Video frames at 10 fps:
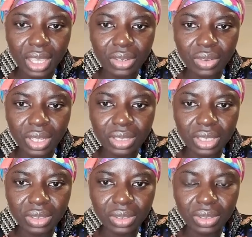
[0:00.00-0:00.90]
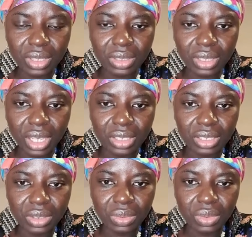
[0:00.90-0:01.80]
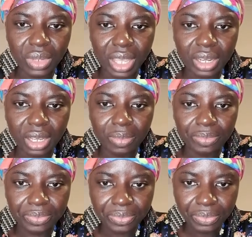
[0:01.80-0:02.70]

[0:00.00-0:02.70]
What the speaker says: and you listen to the society, you will end up